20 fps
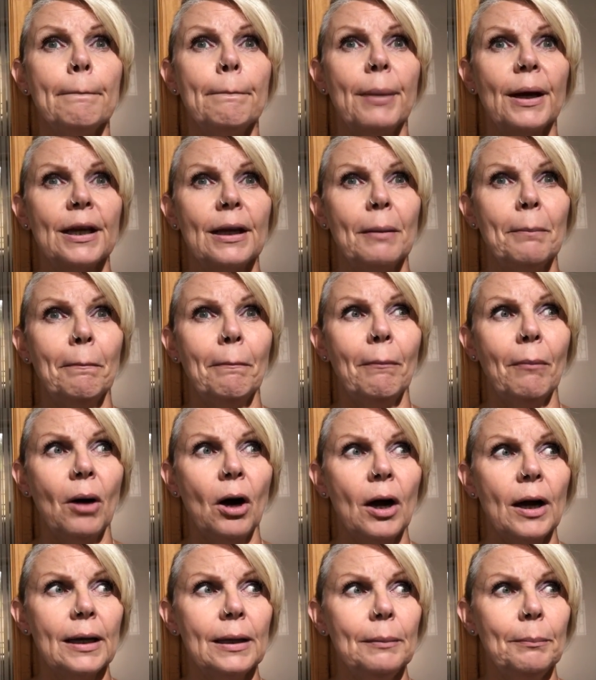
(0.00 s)
but it
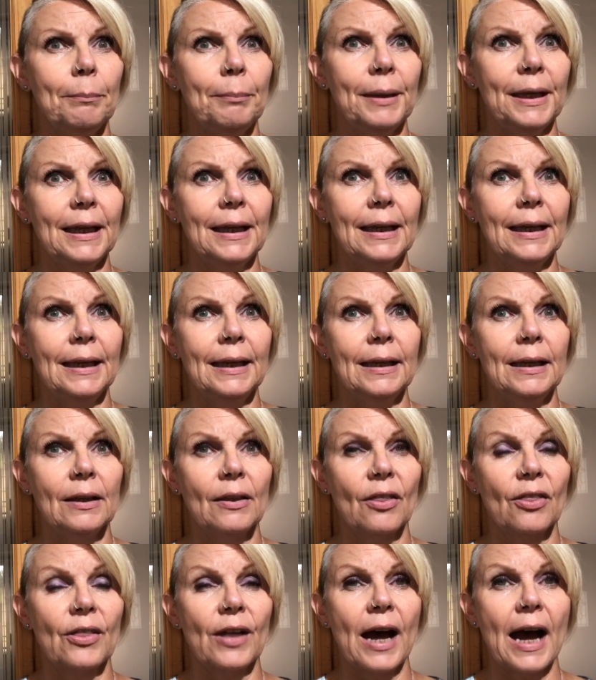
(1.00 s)
might be
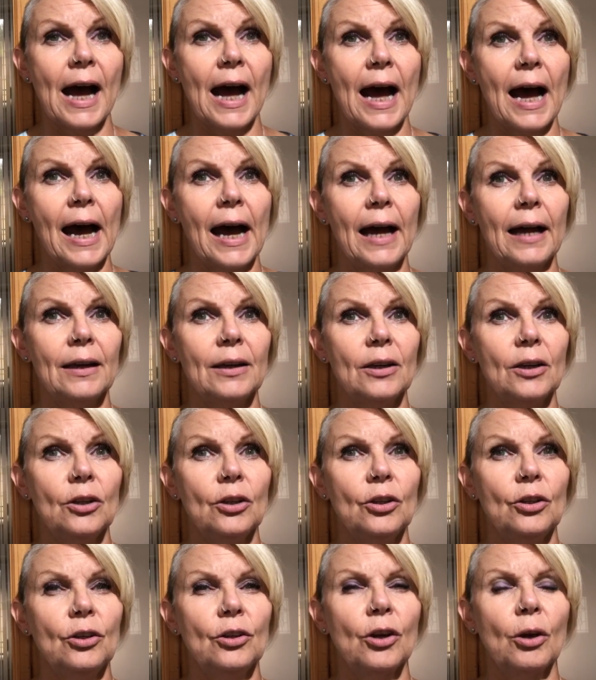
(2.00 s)
that
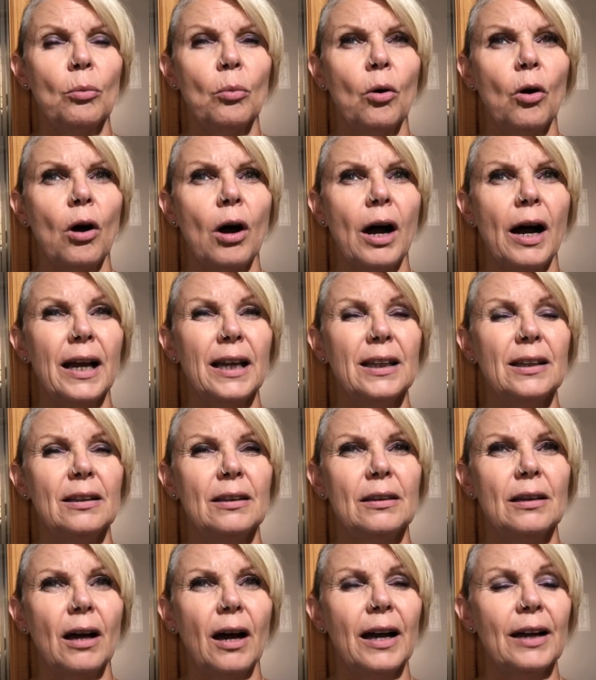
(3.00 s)
you know what I
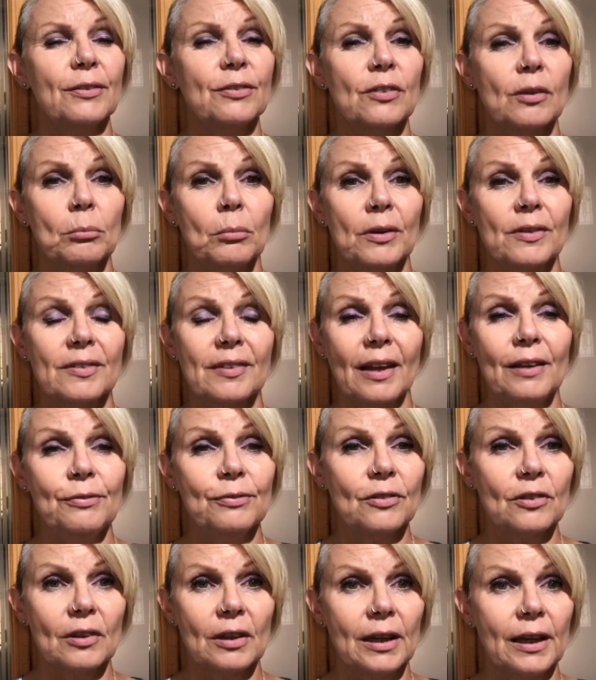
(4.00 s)
I have somewhere
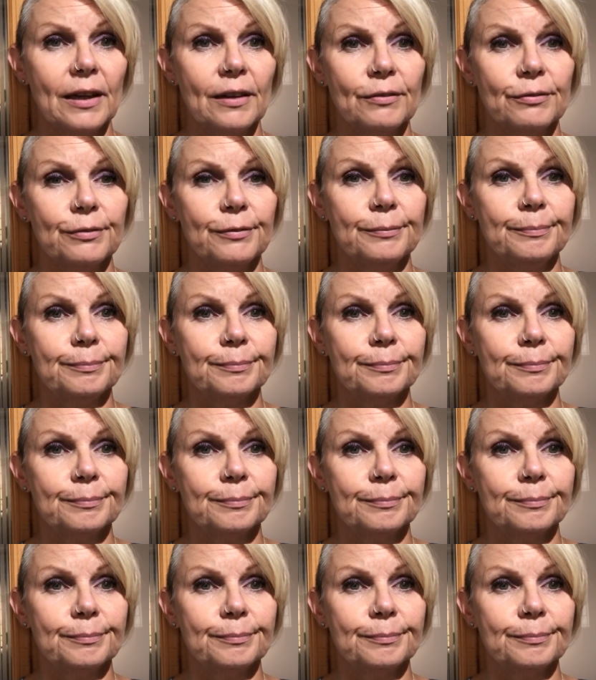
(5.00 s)
safe to live.